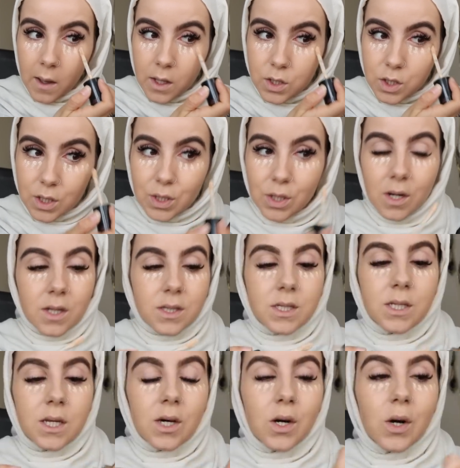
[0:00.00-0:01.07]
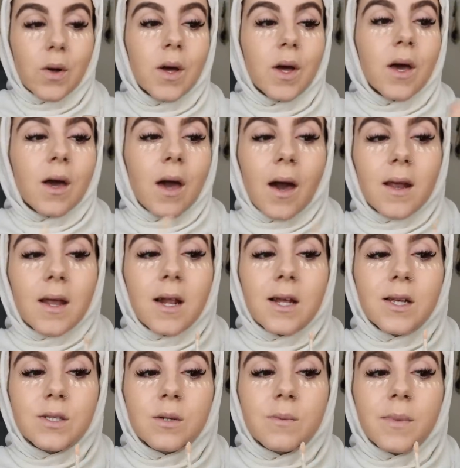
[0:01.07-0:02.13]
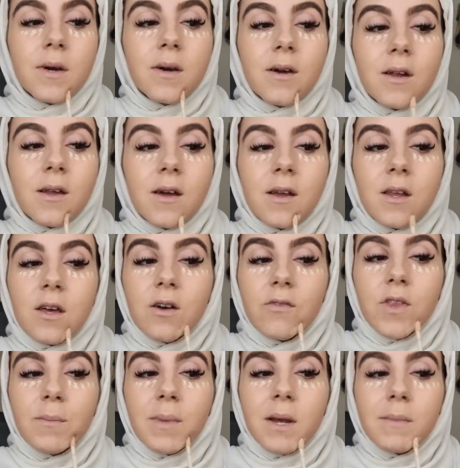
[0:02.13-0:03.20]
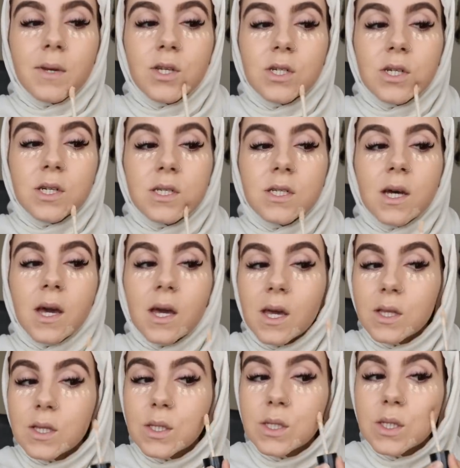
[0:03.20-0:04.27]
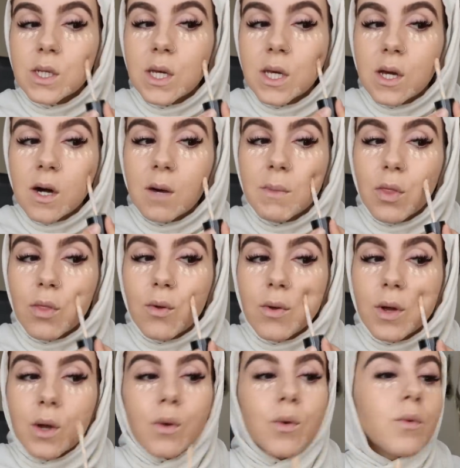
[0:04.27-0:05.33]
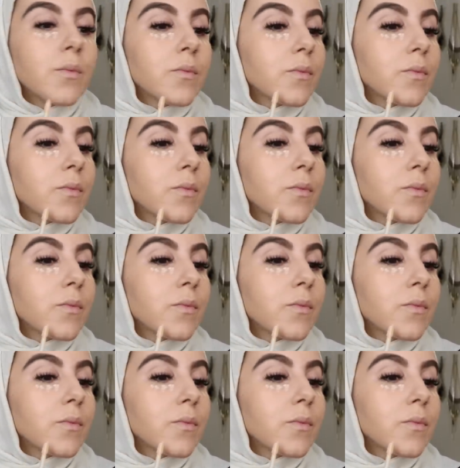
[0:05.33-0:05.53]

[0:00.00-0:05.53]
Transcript: just to conceal, and a little bit on any of the blemishes I can see coming through.